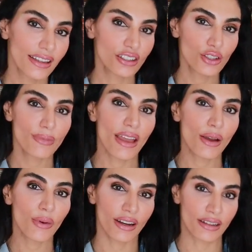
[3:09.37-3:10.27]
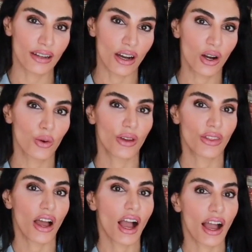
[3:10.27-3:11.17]
then you may want to go
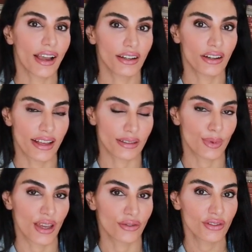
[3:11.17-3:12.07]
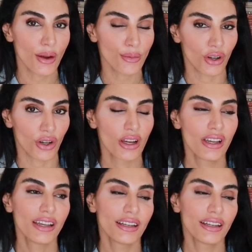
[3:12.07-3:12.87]
with a higher SPF number